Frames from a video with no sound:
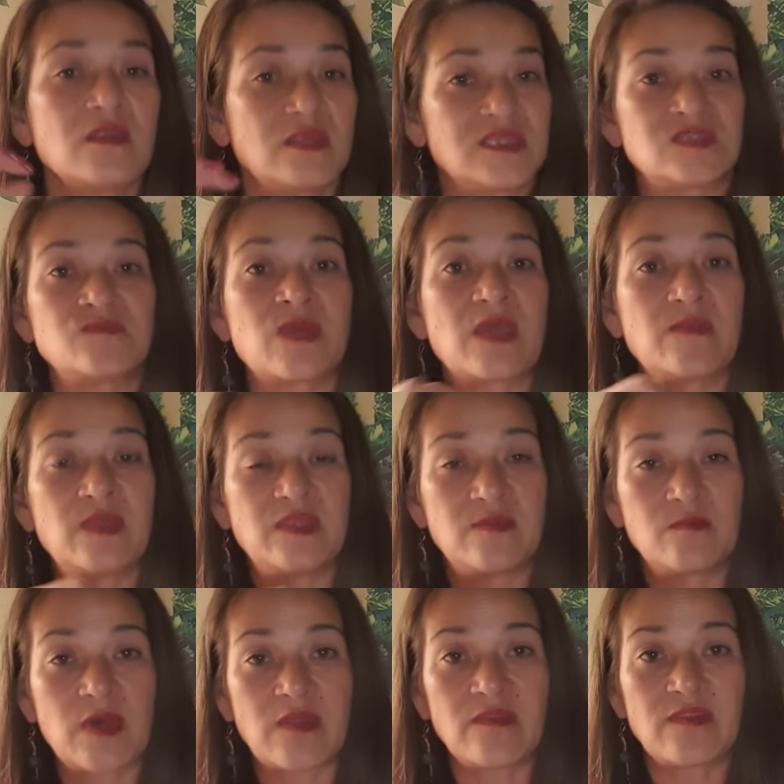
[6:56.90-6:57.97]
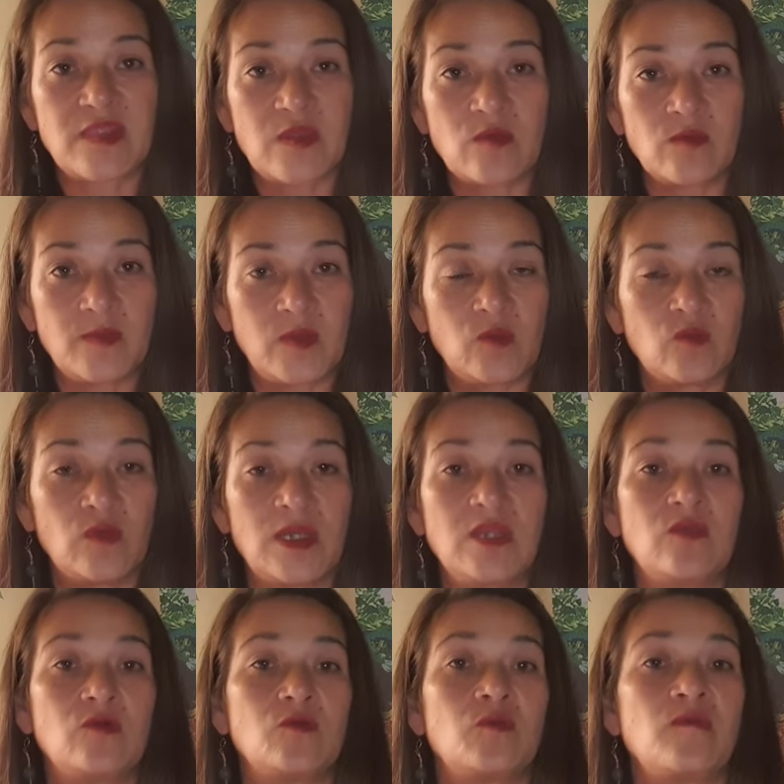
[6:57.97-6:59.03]
this may be the month that would be really
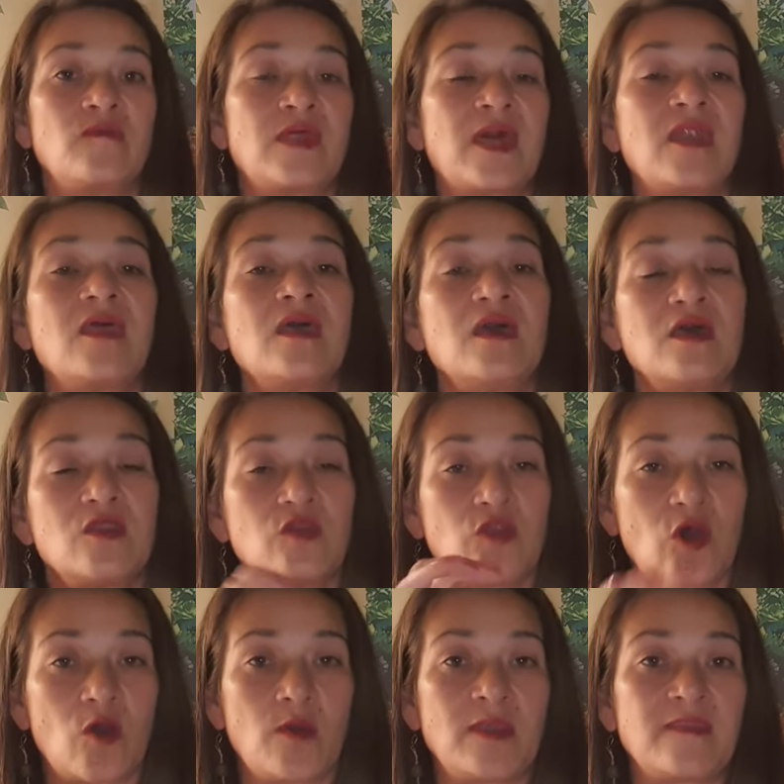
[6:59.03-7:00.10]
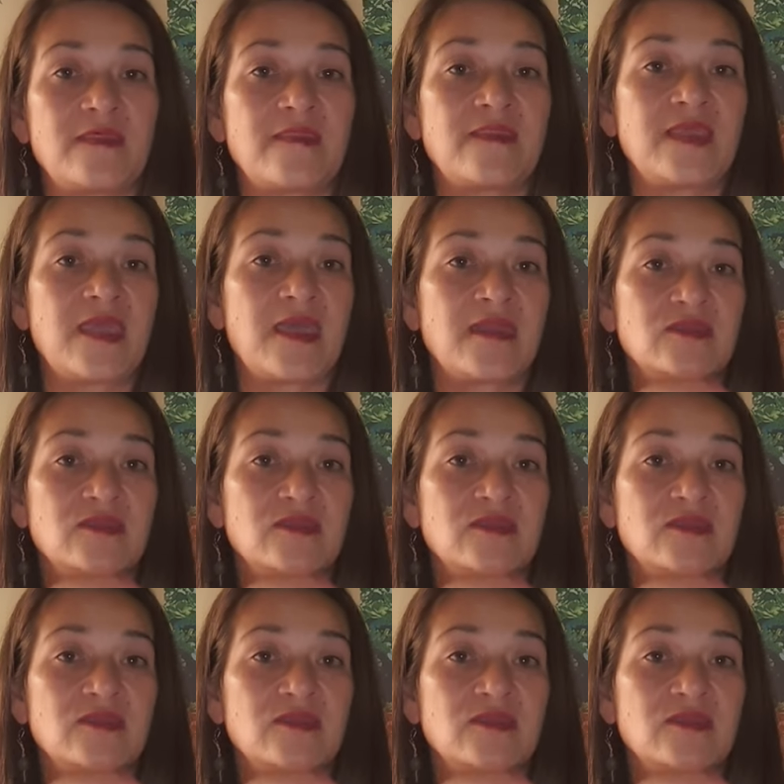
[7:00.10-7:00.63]
good with that, knowing that the